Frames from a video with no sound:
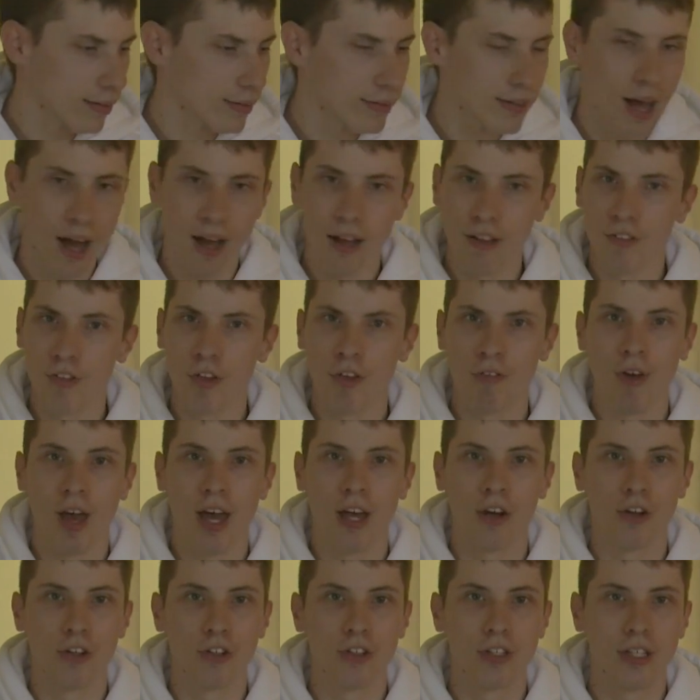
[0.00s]
Tons of
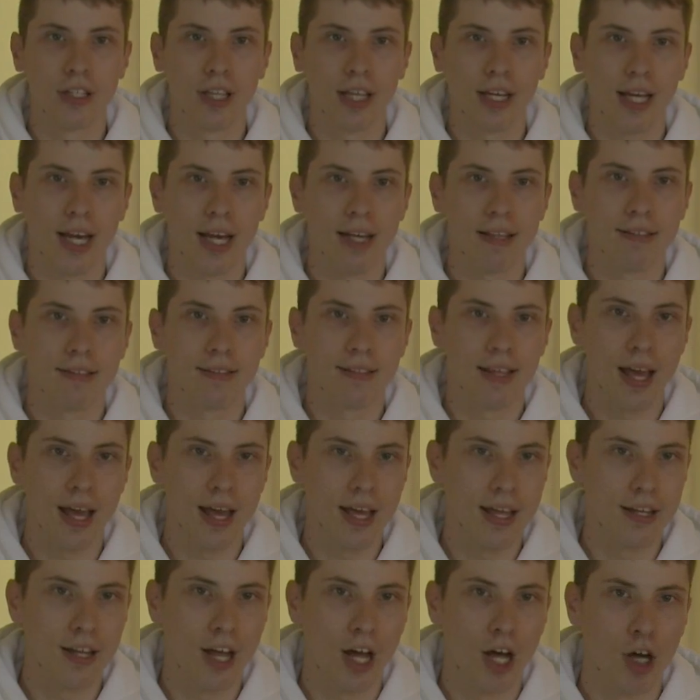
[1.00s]
energy, like I
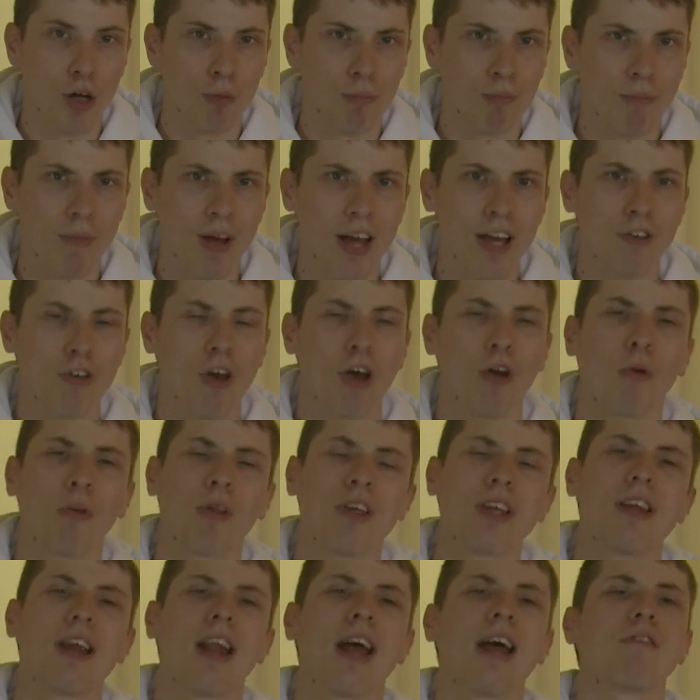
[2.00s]
said, and not
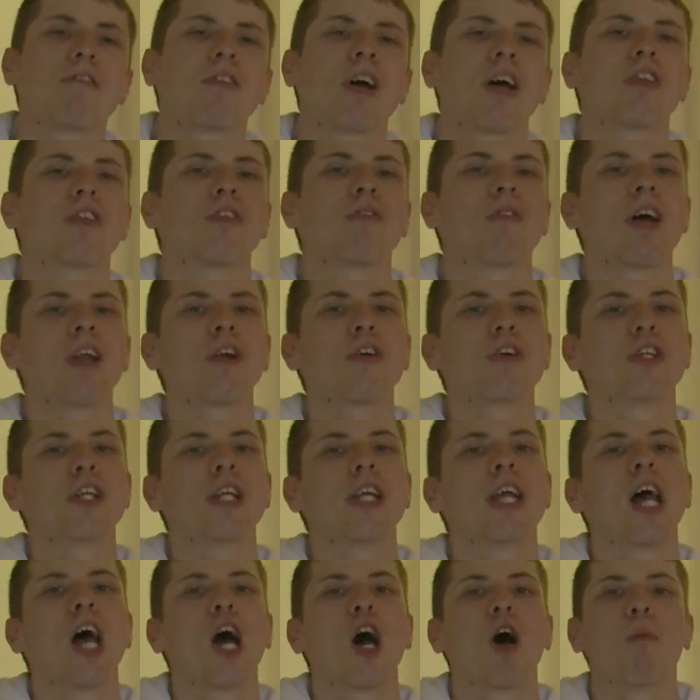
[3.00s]
only did I have tons of
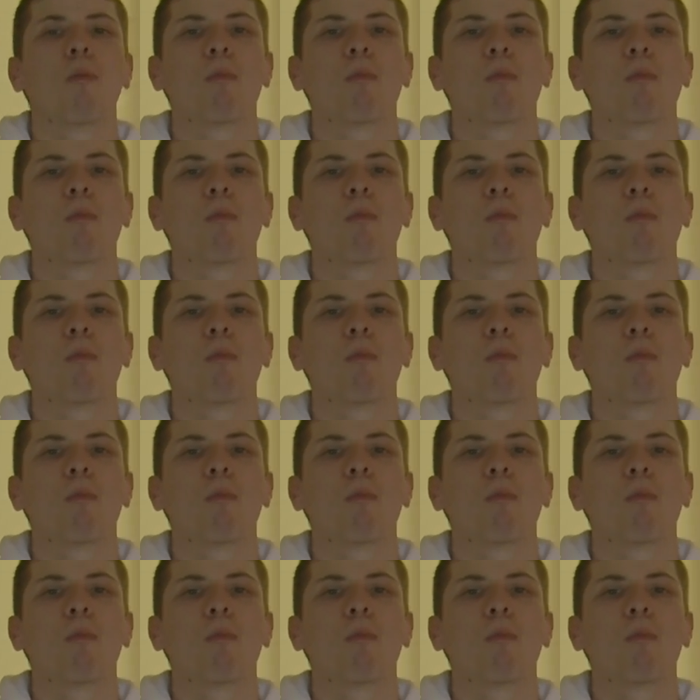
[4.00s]
energy,